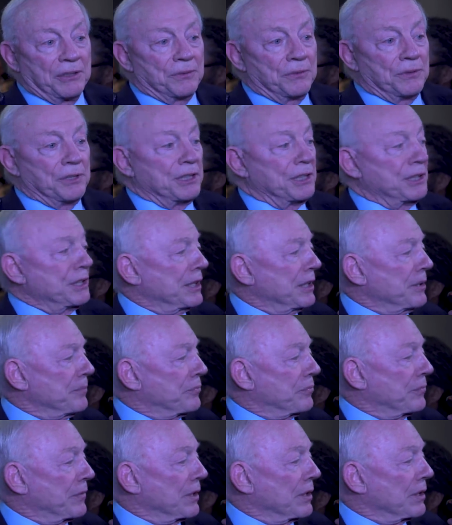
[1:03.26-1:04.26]
on
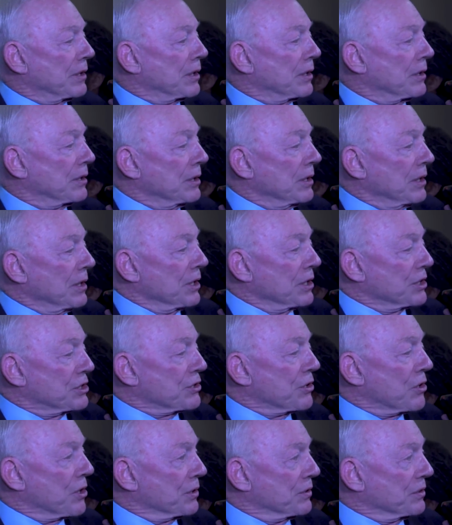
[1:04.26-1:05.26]
the
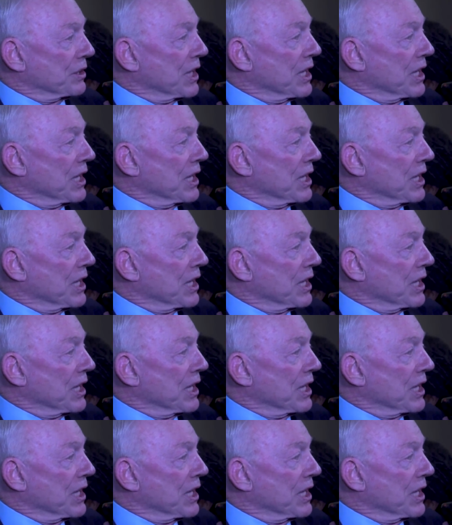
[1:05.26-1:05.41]
start of the